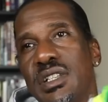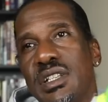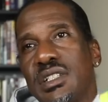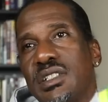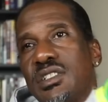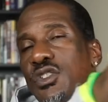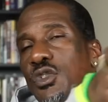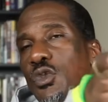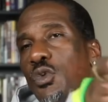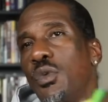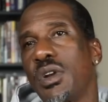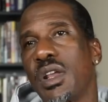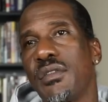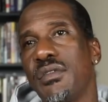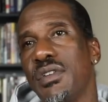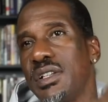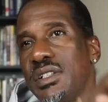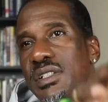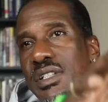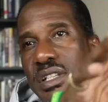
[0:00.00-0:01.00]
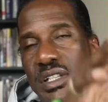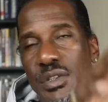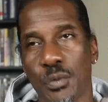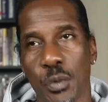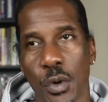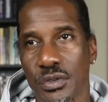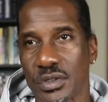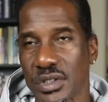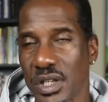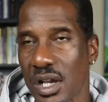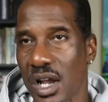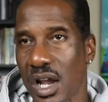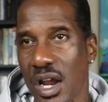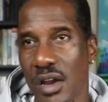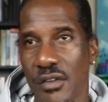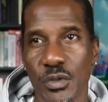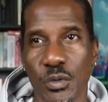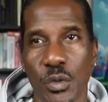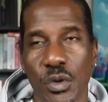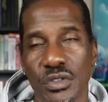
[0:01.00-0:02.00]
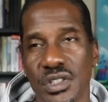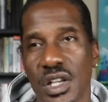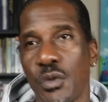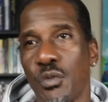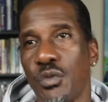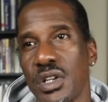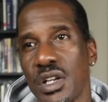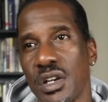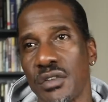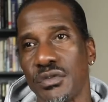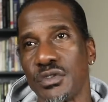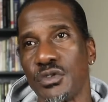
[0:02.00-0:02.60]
niggas do whatever they did, it worked out however it worked out, whatever.